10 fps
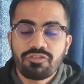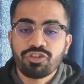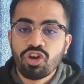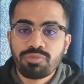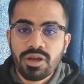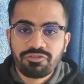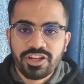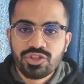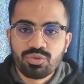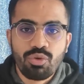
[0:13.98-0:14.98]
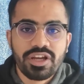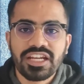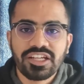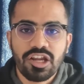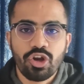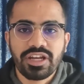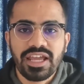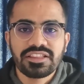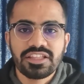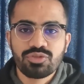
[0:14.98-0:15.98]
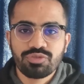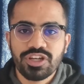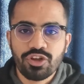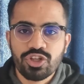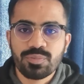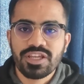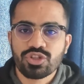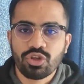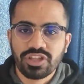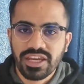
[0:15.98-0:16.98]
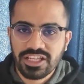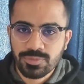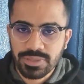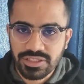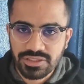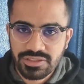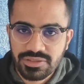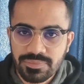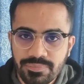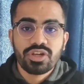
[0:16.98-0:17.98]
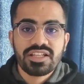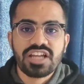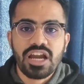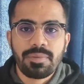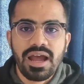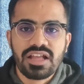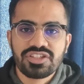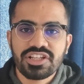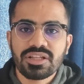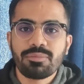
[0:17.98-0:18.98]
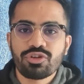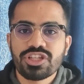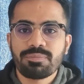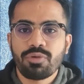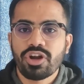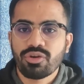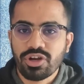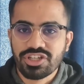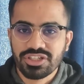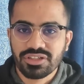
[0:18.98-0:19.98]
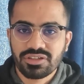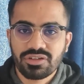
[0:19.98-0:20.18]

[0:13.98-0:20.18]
Few of my friends work in Deloitte and this video is based on their experience. So let's start by answering the most important question.